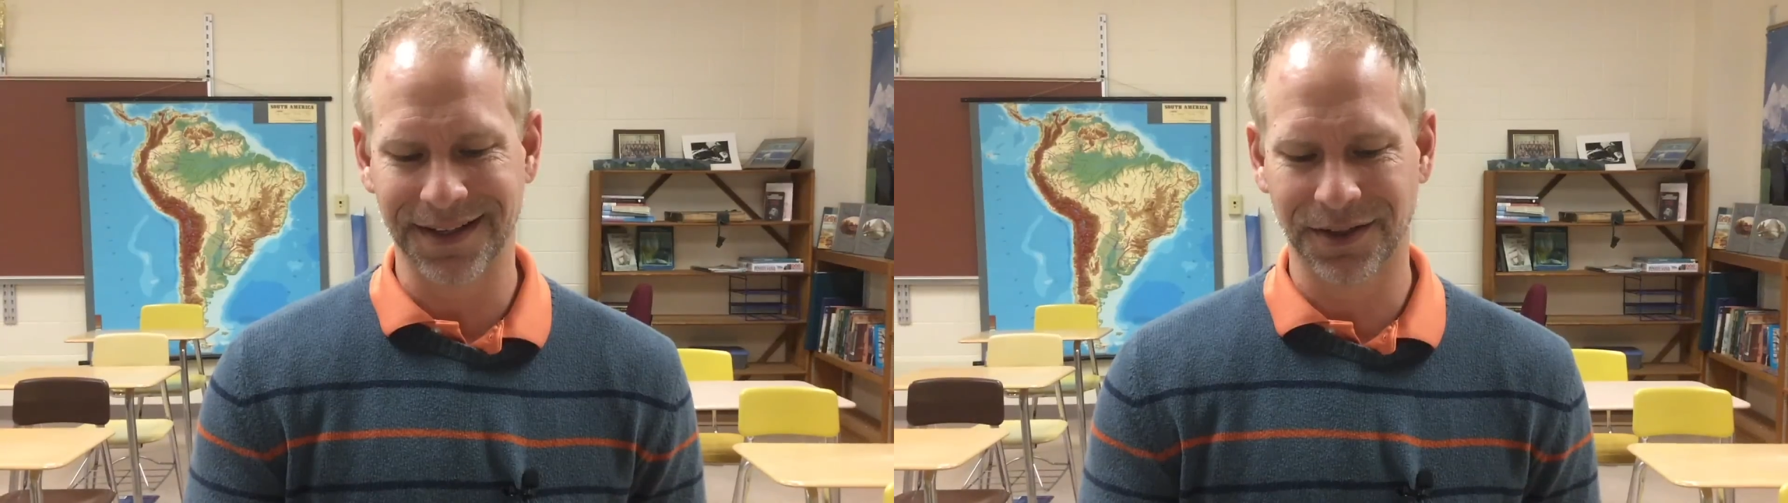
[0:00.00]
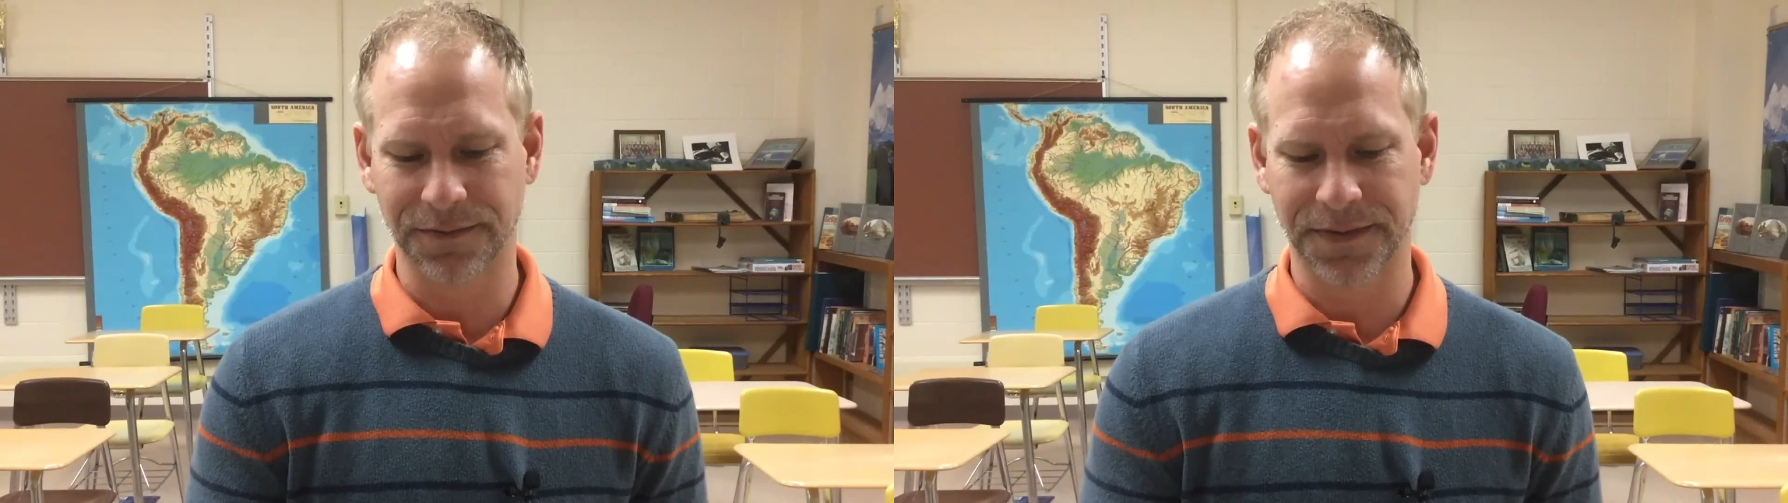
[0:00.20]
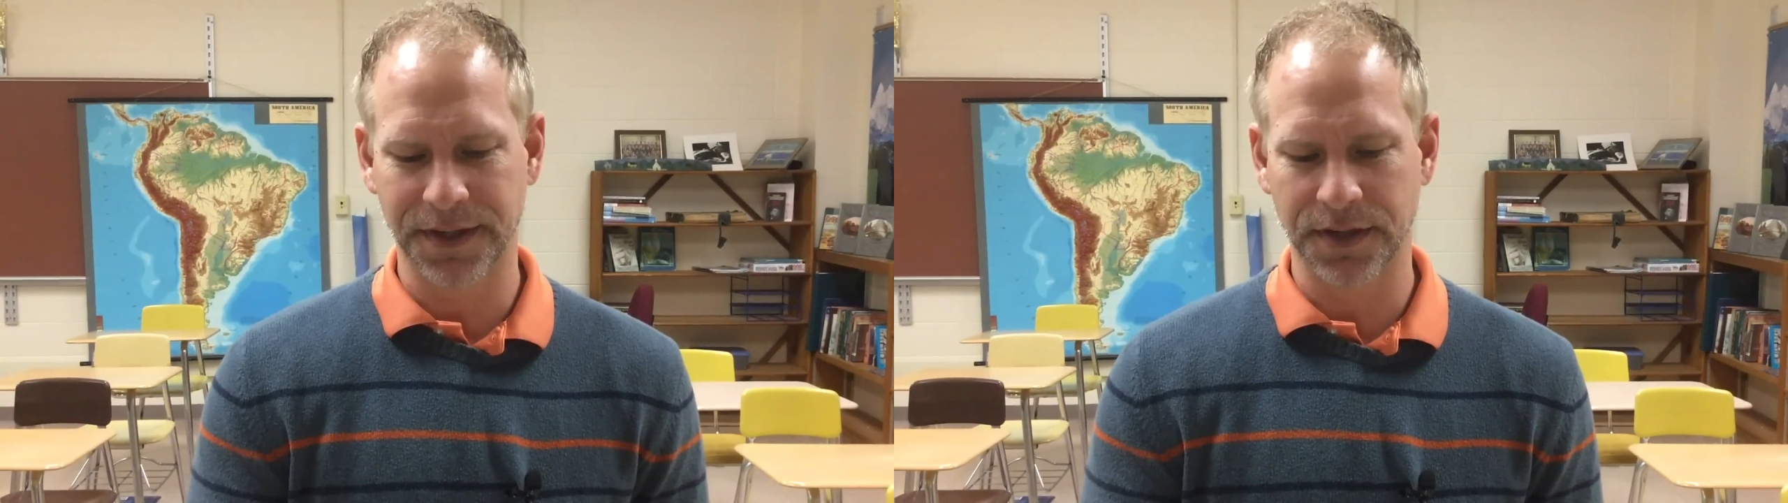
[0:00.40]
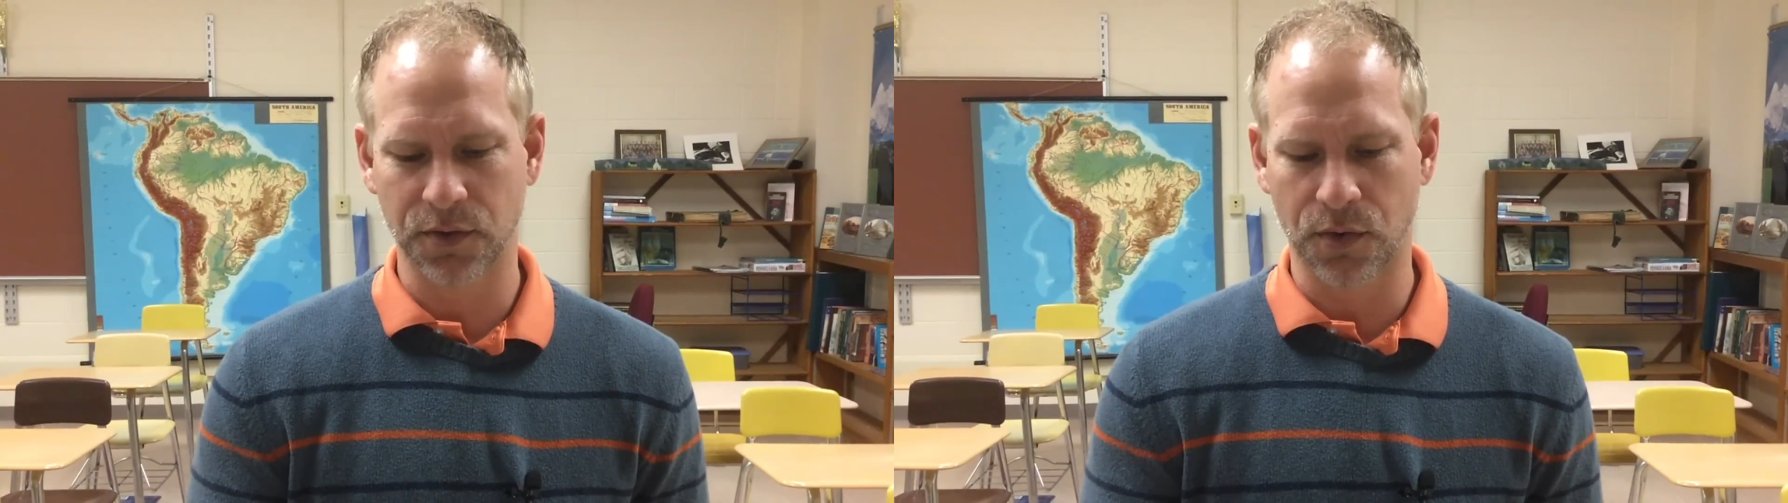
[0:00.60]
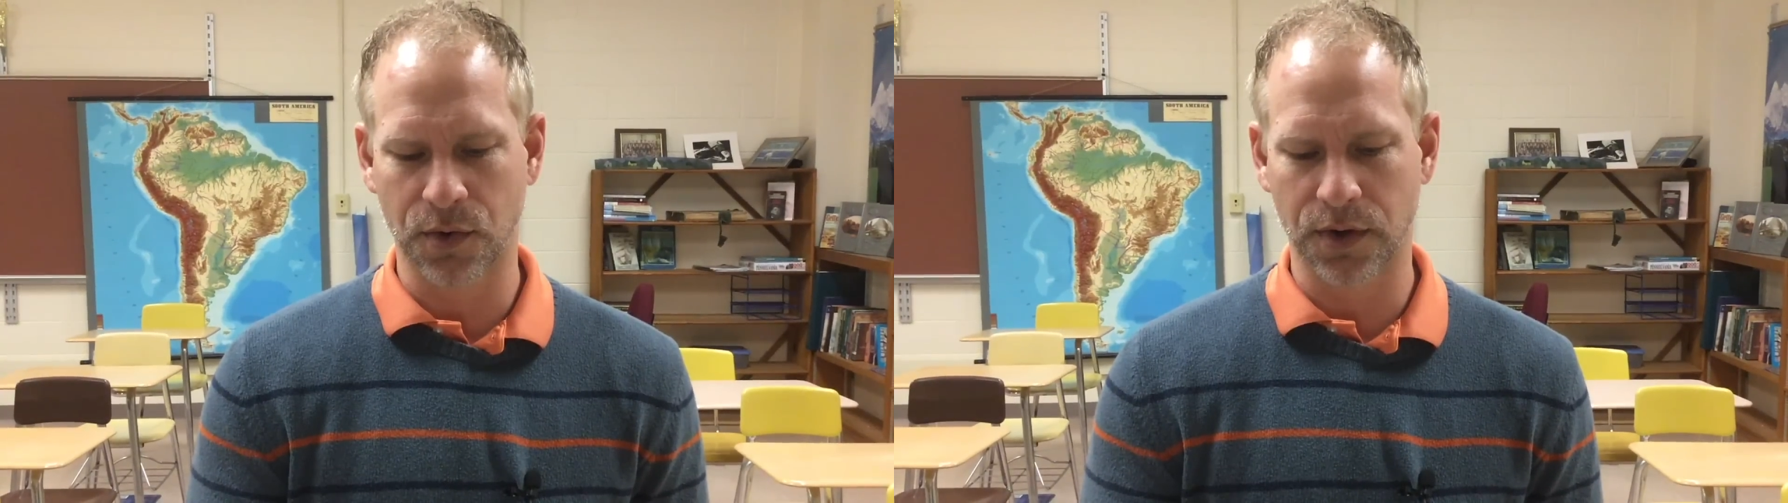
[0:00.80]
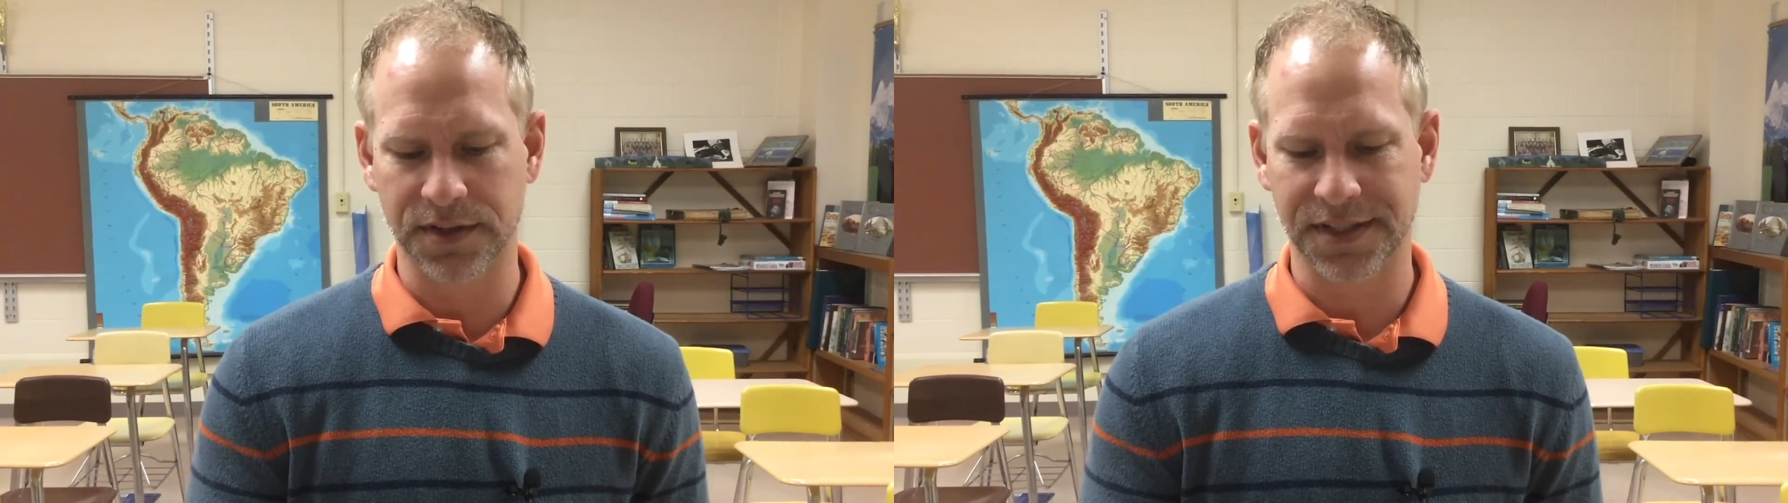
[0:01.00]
ill fitting or